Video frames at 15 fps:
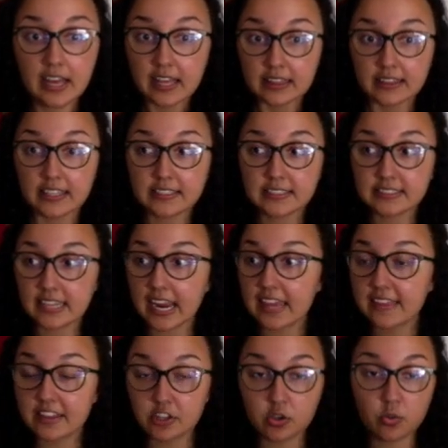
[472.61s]
Let's say
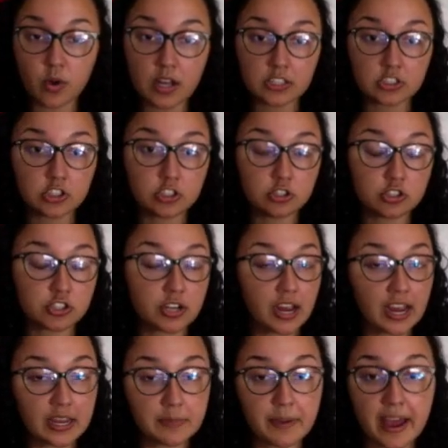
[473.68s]
that you want to use your
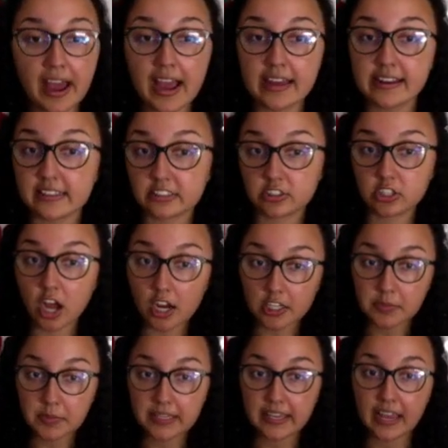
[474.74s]
iPad as a
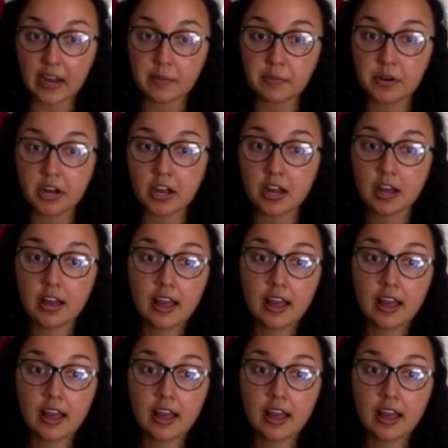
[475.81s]
document camera.